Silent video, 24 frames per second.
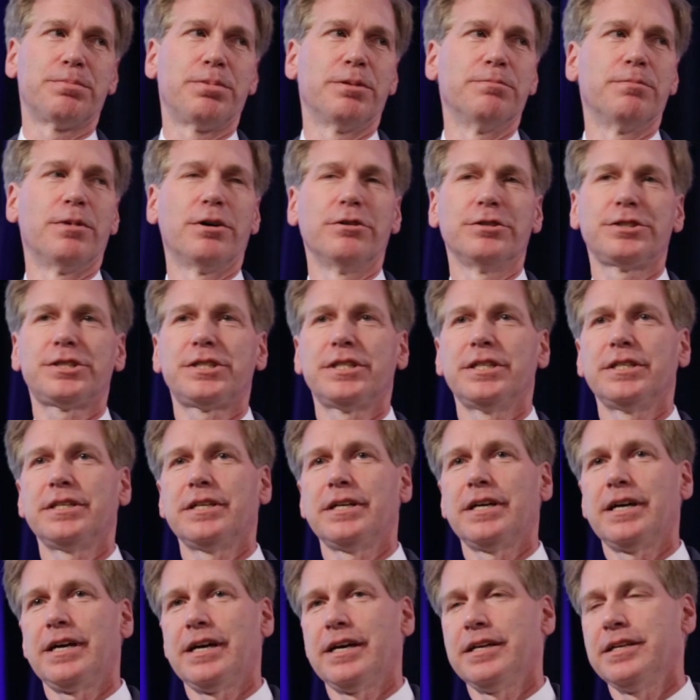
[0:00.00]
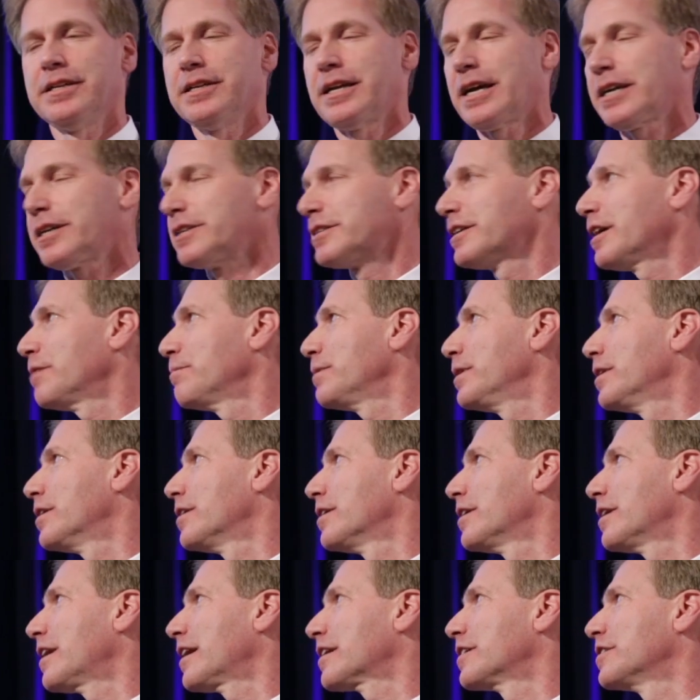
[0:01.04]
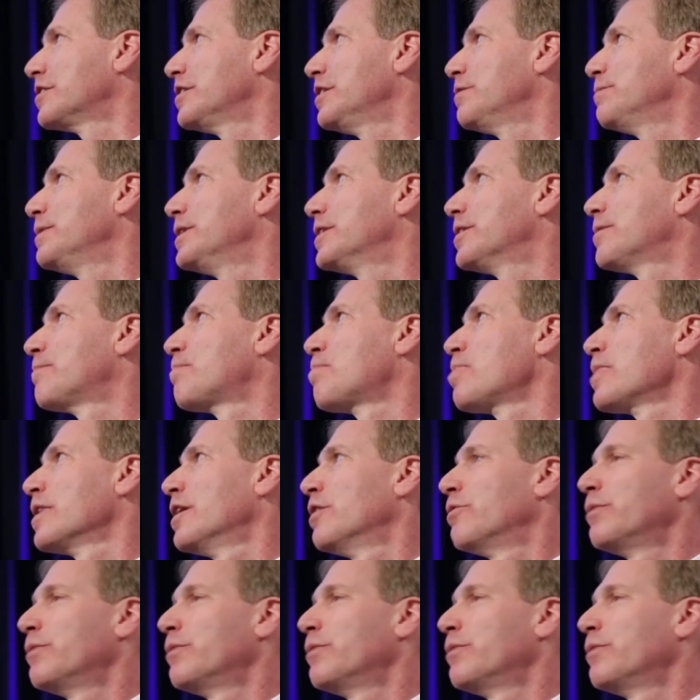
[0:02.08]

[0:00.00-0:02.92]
promotion in academia.